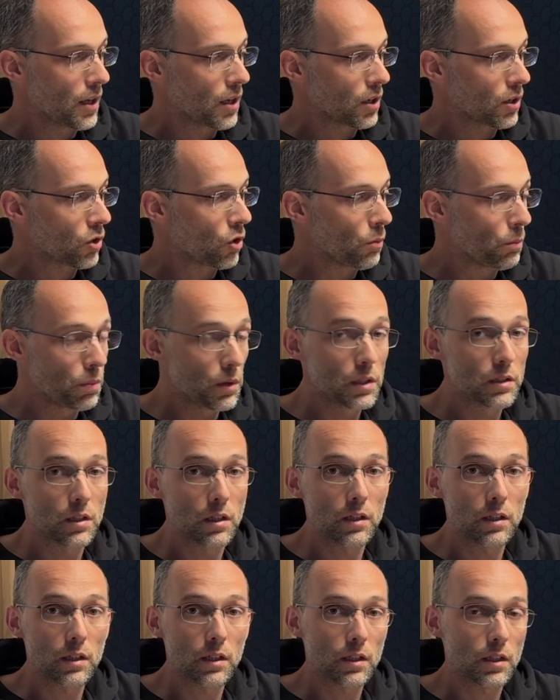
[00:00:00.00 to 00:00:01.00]

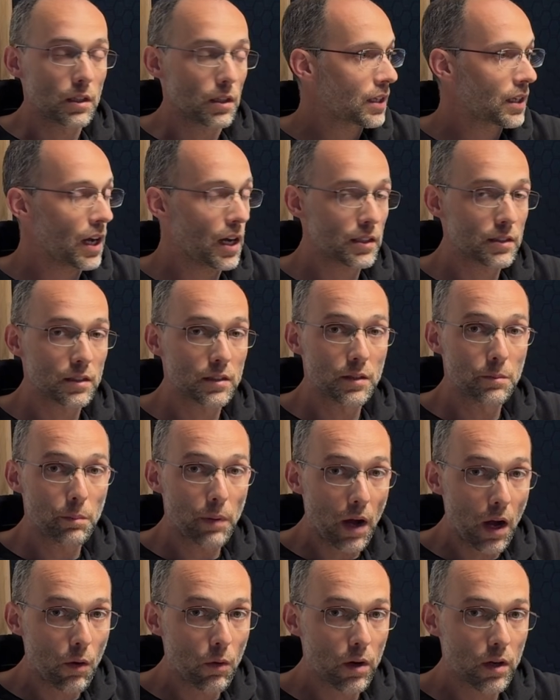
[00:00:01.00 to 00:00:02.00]
completely cut the
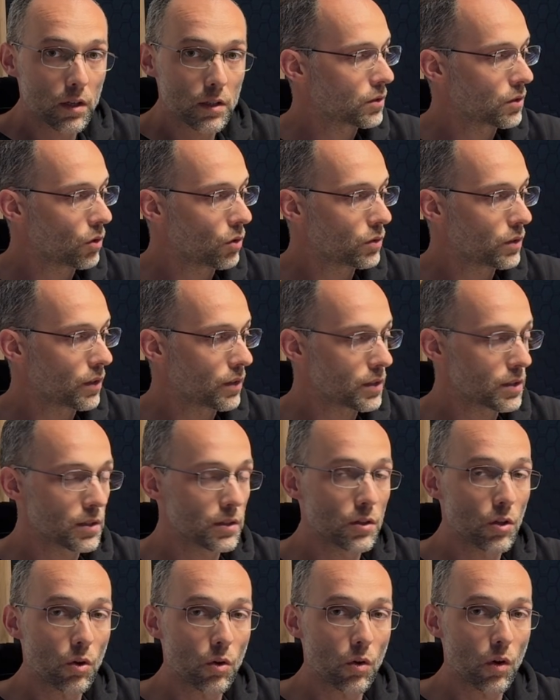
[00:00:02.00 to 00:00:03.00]
power so there is
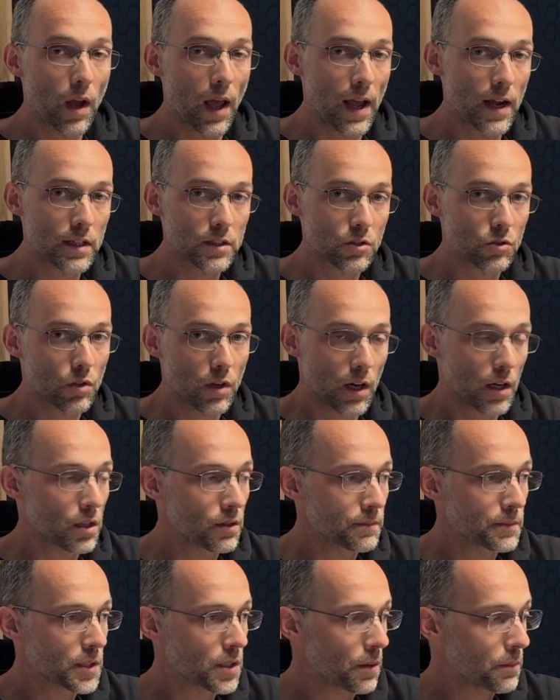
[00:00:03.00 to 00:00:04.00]
no extra
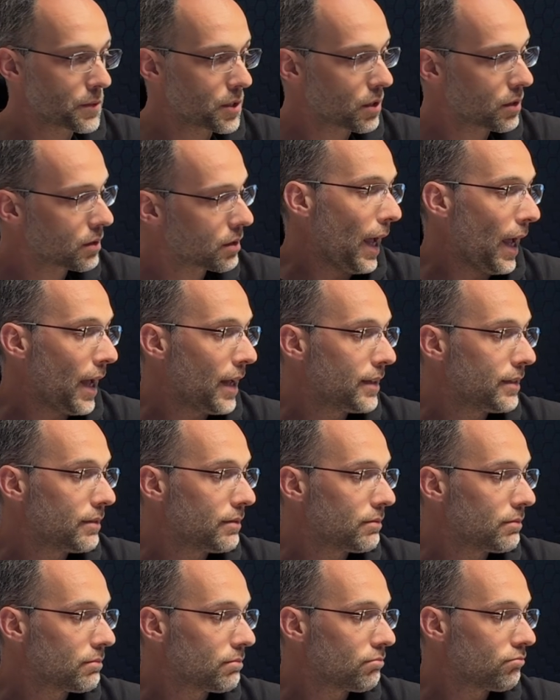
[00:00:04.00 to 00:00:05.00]
consumption,
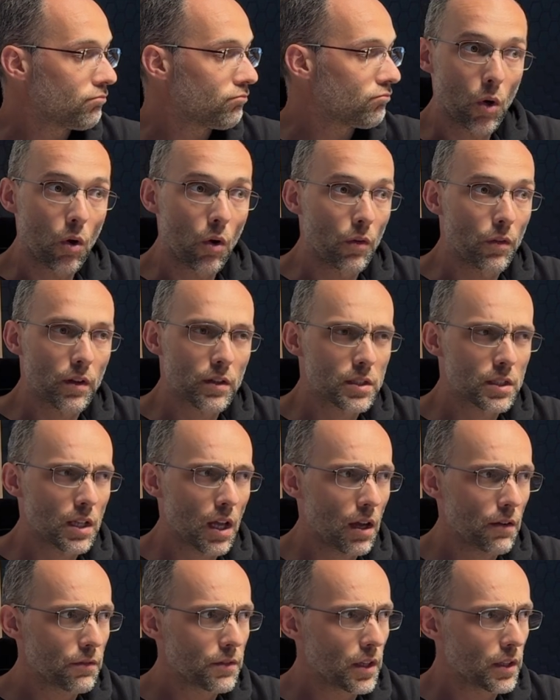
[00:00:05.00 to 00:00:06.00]
and other
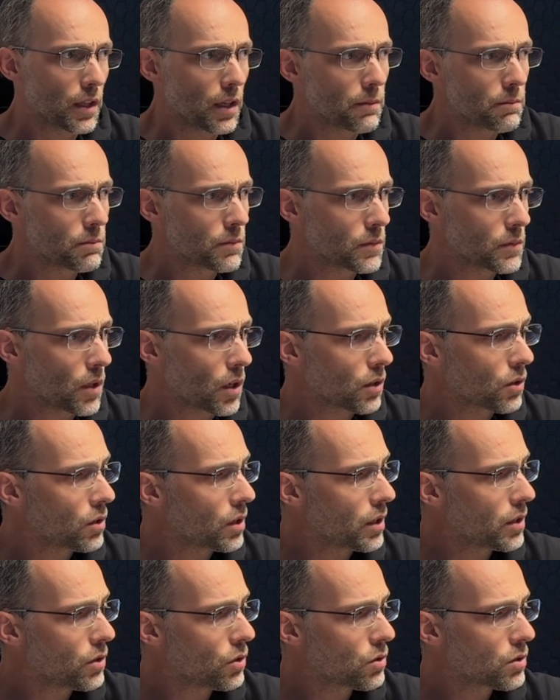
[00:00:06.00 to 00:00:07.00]
stuff that I'm not gonna
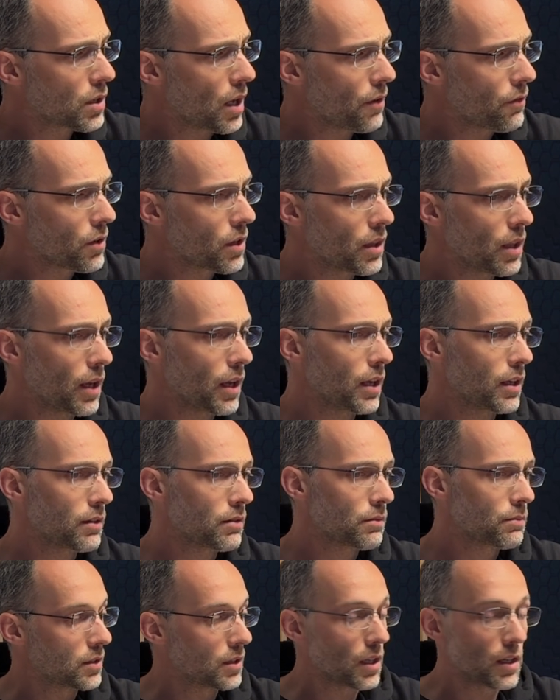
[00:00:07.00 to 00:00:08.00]
use every day.
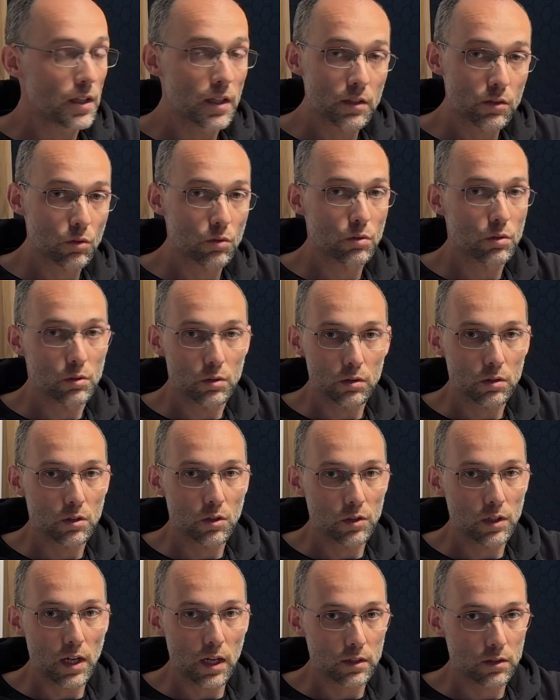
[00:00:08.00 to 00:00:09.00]
Still need to
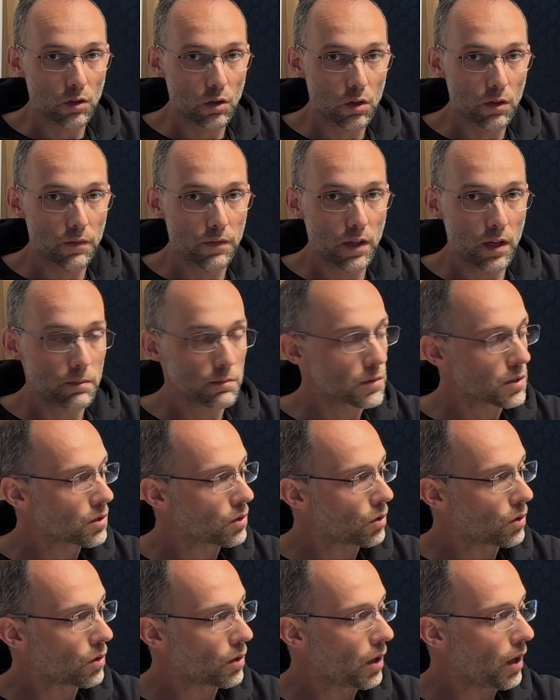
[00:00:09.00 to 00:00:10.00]
connect all of them,
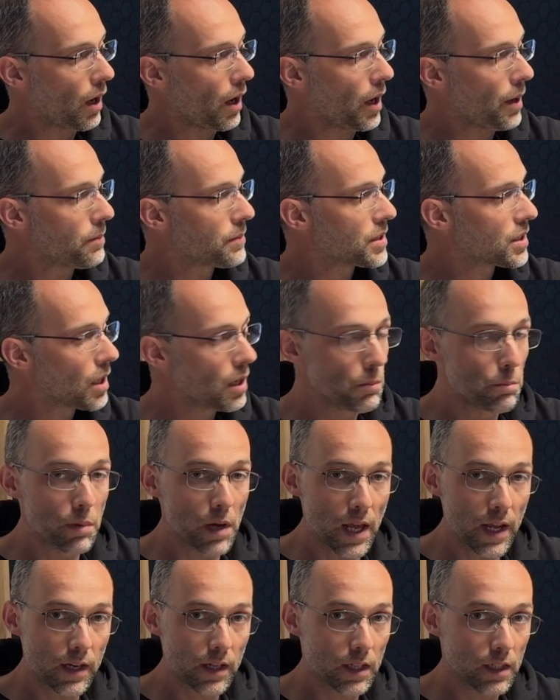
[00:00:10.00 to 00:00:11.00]
so I'm still
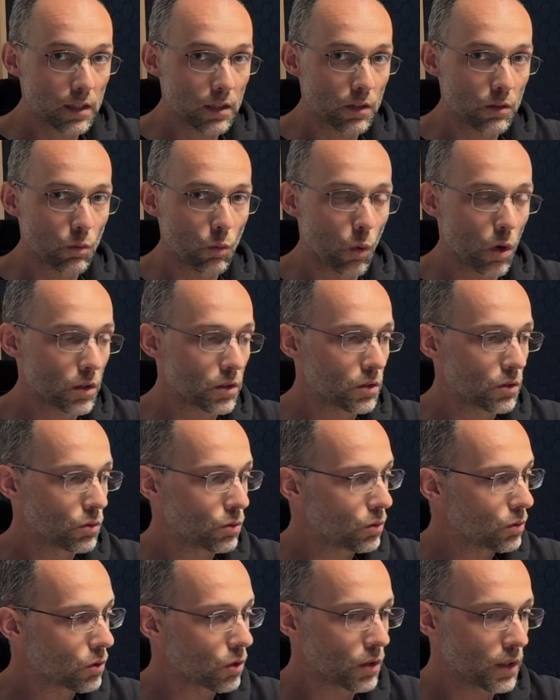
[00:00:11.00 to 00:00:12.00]
planning what
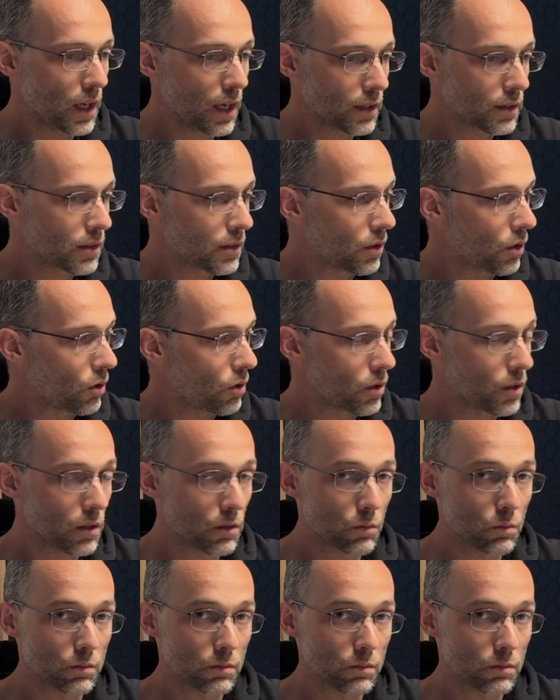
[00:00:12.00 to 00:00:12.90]
to connect or